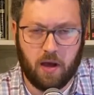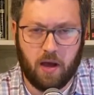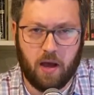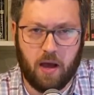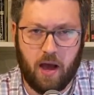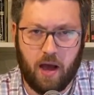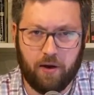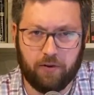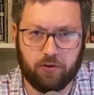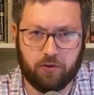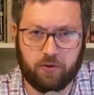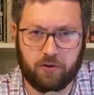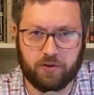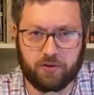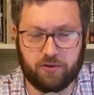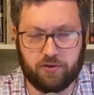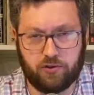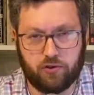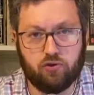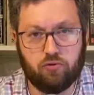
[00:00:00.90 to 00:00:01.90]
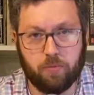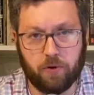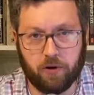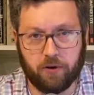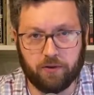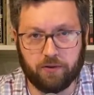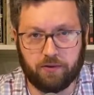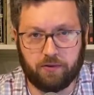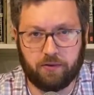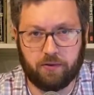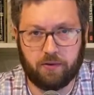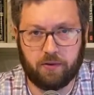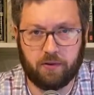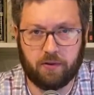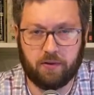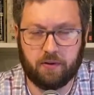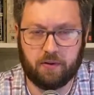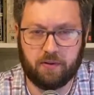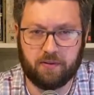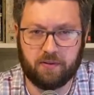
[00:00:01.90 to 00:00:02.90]
How do consumers
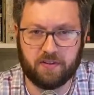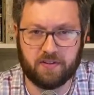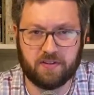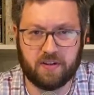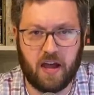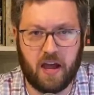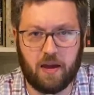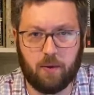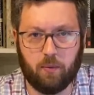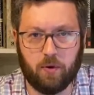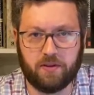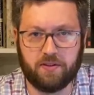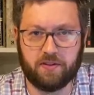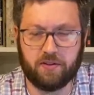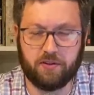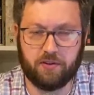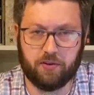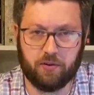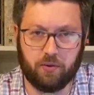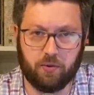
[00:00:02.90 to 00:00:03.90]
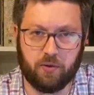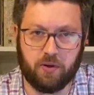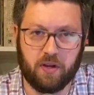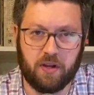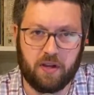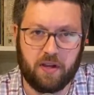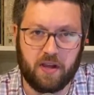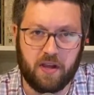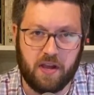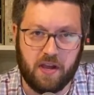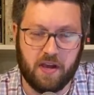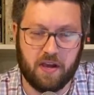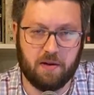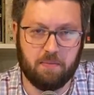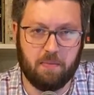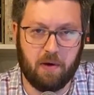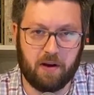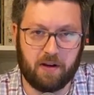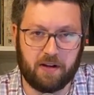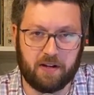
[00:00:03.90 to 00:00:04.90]
decide what to do in a
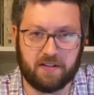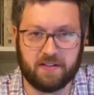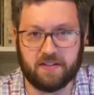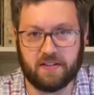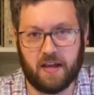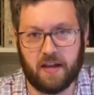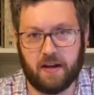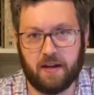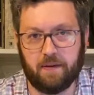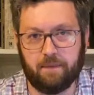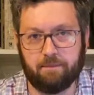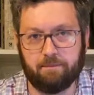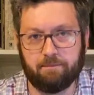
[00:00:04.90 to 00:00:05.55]
market setting?